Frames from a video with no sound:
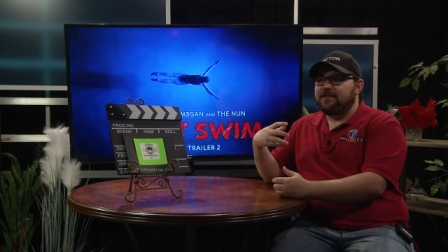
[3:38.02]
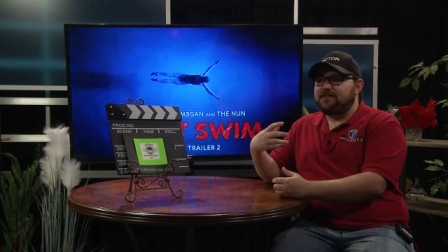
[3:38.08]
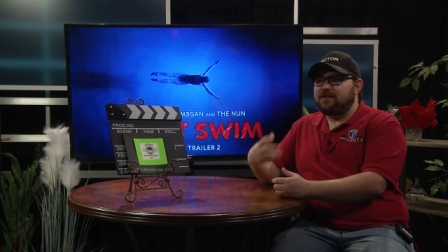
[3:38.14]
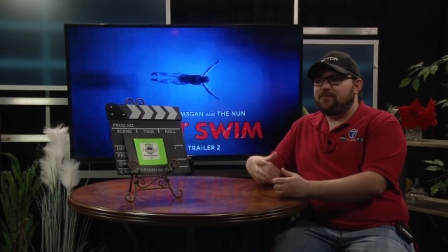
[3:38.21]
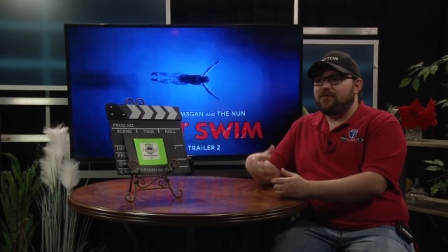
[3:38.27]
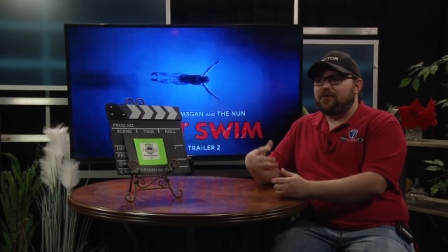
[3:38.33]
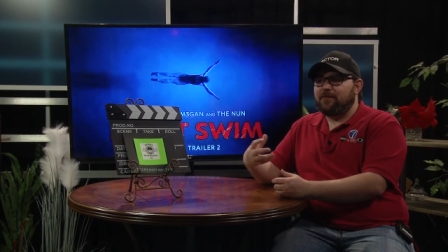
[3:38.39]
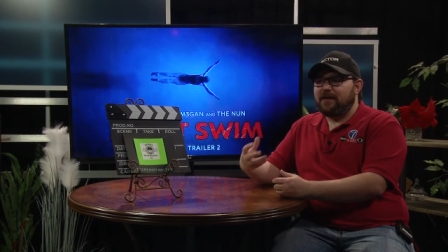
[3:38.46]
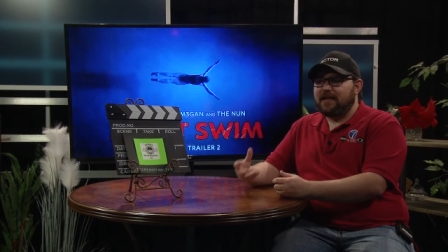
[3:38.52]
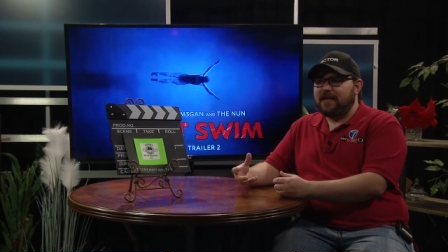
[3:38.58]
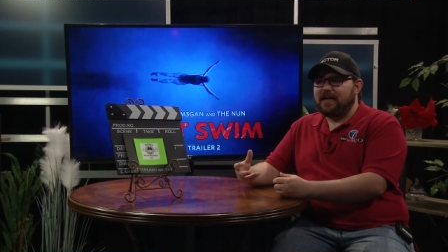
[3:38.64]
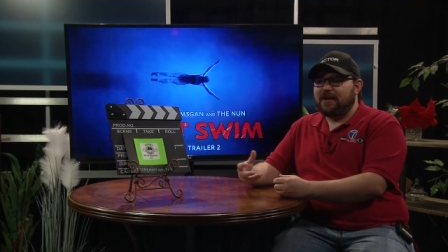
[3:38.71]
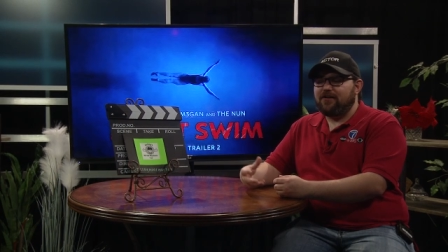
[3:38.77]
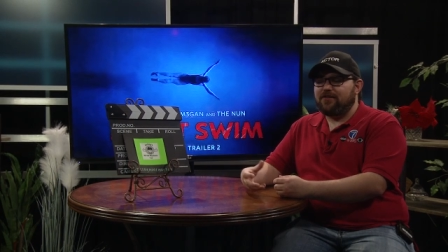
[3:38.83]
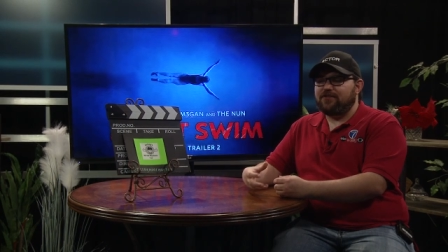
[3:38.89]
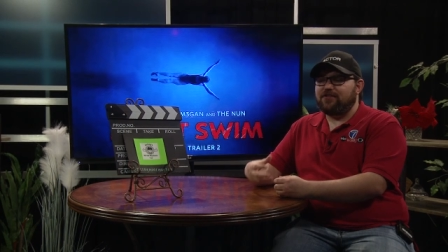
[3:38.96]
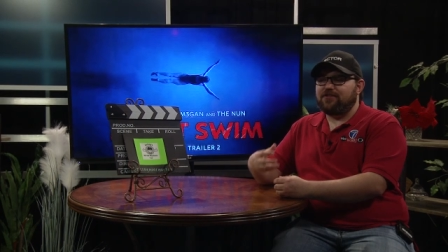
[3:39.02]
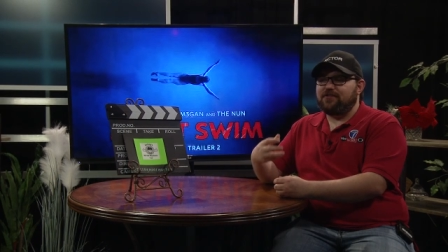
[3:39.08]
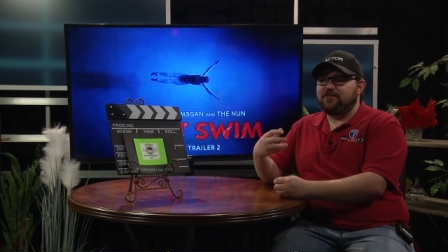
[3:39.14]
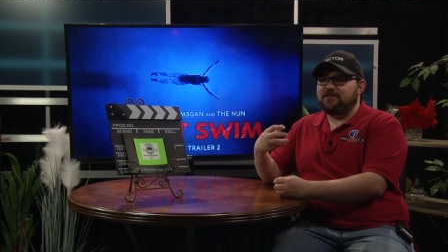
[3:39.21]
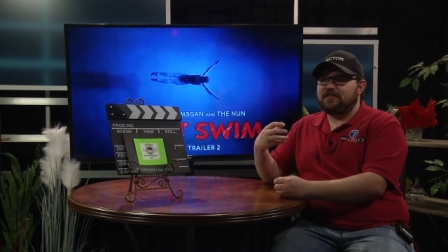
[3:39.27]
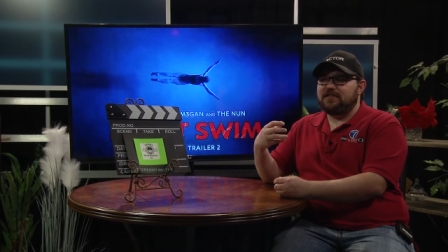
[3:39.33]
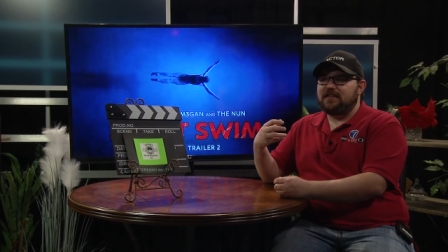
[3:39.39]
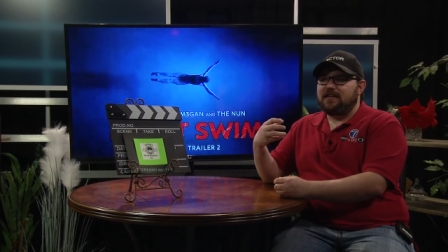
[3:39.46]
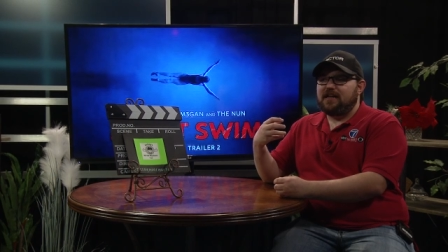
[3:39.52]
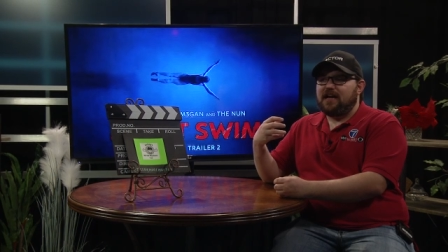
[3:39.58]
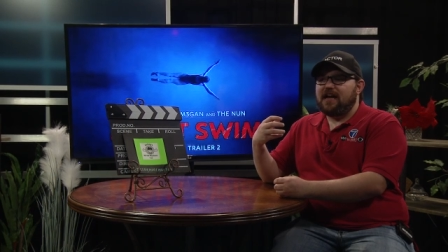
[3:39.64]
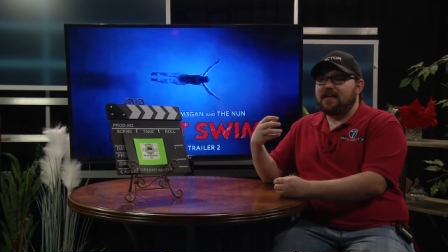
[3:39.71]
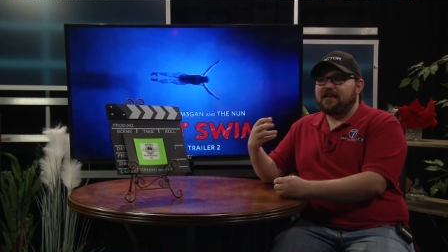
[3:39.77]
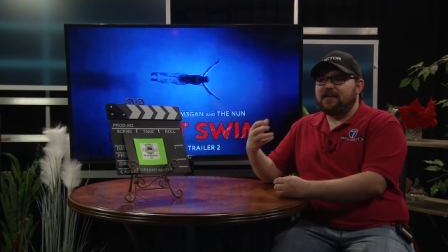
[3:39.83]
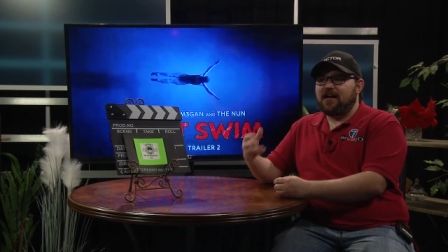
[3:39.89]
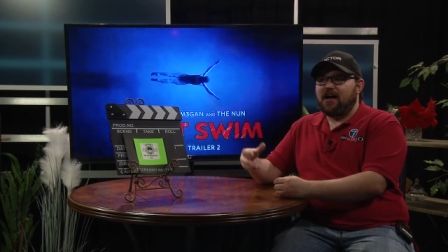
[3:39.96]
some of the main characters
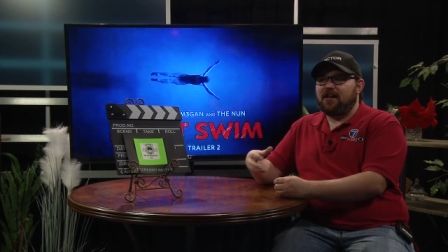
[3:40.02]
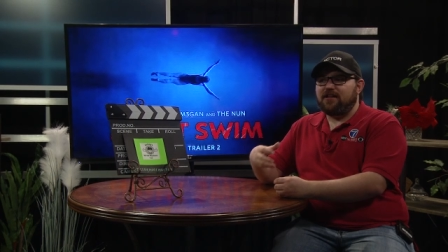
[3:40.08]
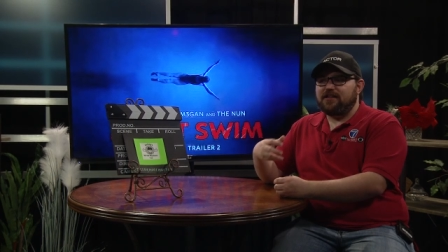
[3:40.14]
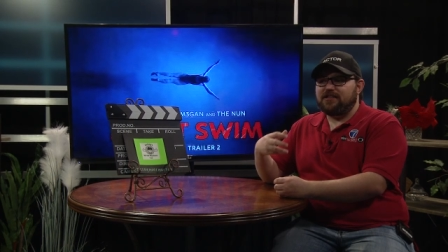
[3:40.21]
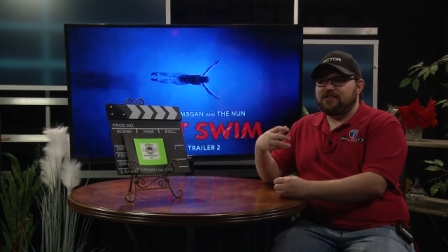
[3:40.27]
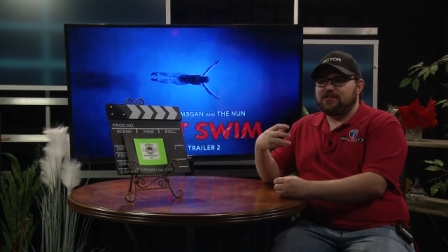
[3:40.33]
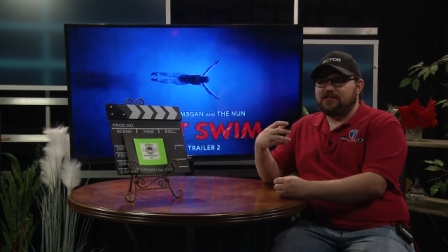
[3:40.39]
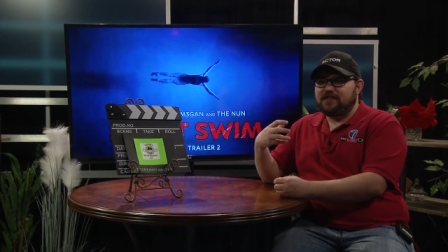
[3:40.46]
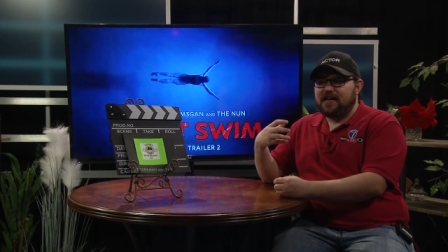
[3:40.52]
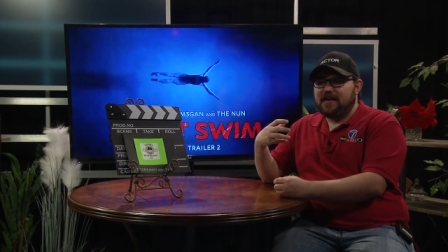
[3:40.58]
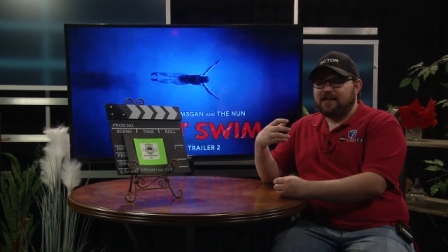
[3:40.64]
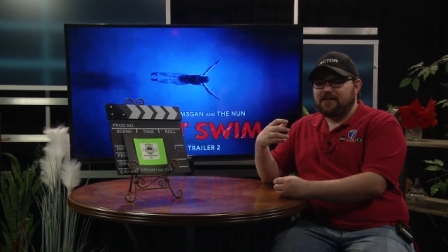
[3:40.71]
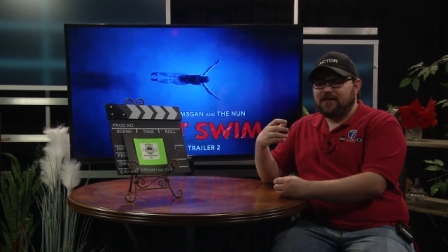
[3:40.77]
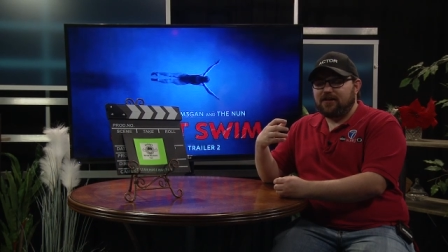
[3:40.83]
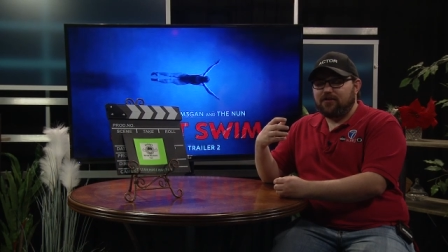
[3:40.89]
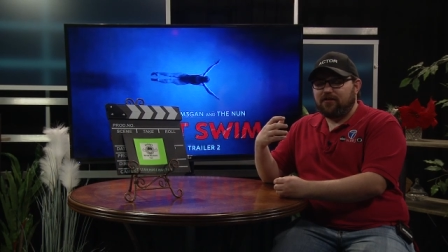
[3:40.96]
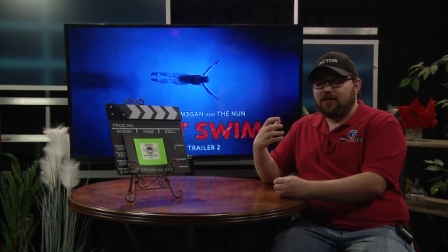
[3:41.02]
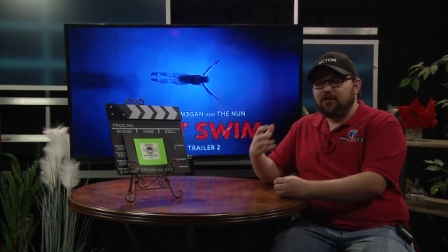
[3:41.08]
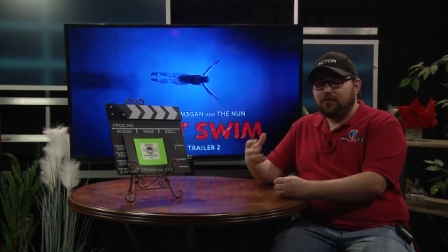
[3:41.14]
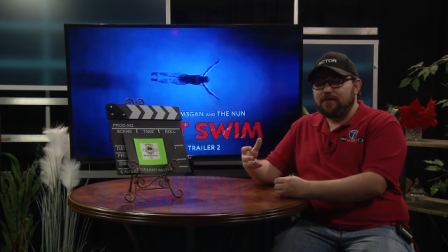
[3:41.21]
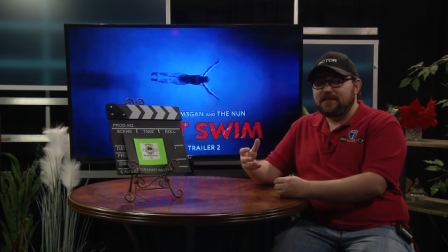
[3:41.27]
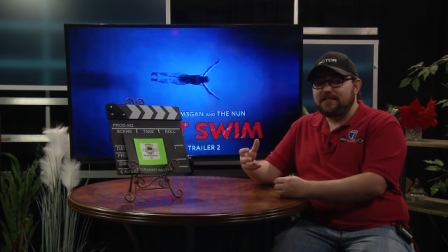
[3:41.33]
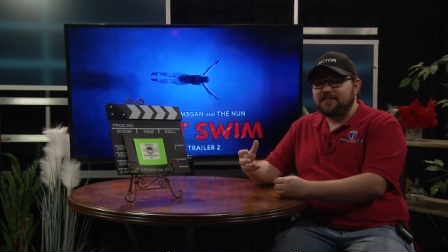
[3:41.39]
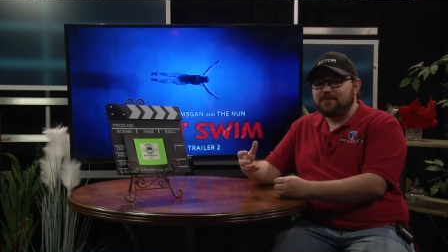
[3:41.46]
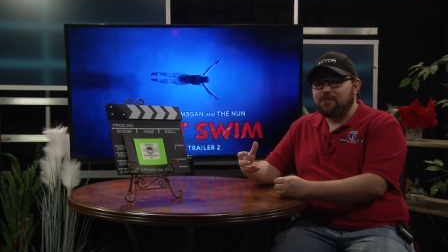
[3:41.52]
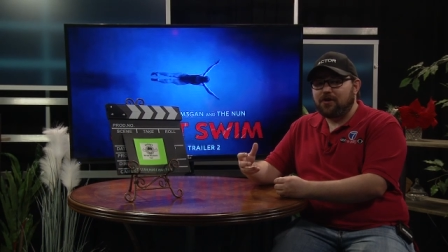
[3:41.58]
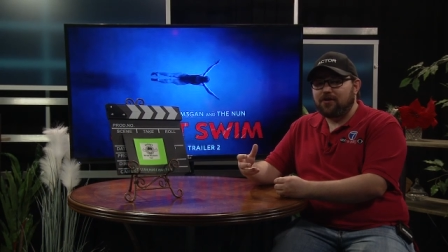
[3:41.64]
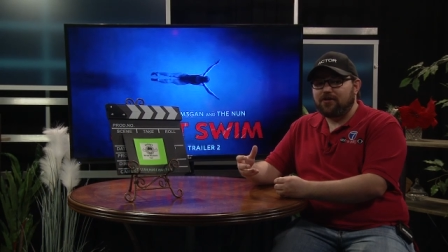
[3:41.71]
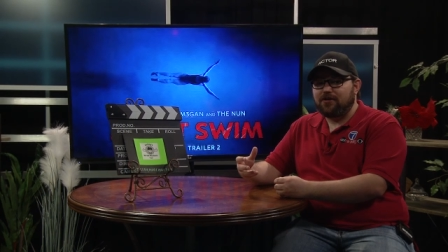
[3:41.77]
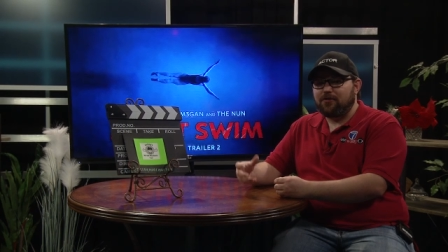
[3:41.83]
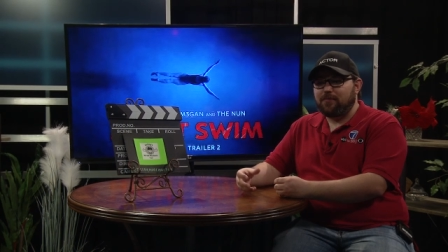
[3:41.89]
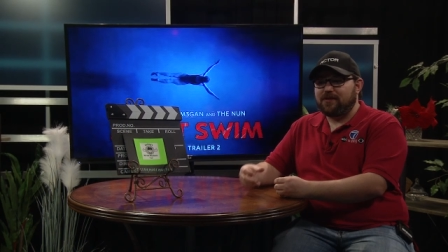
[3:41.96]
acknowledge that they're a little bit smarter,